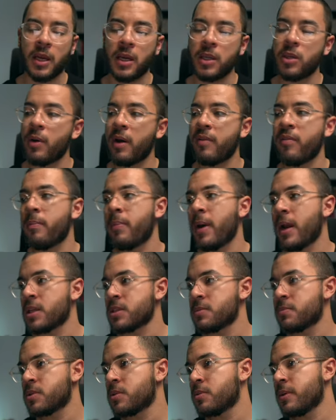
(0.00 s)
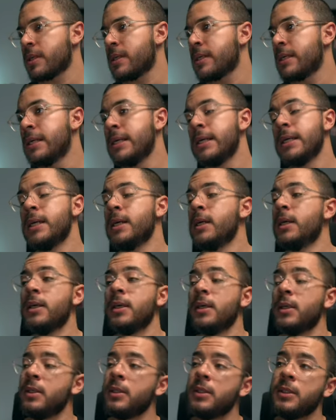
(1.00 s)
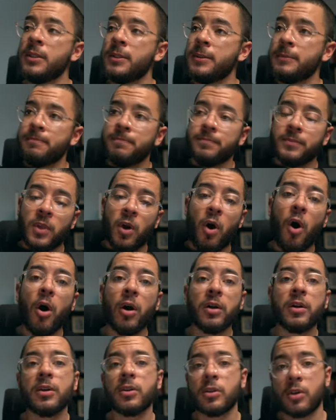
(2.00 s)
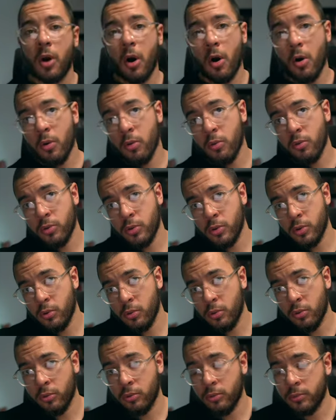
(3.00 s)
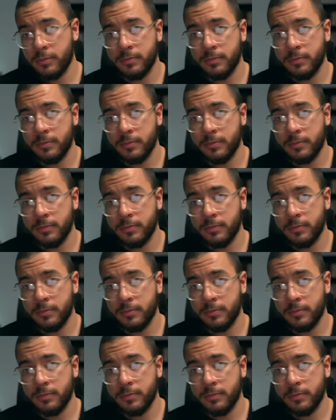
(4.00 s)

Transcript: and you have a balance between hot and cold, or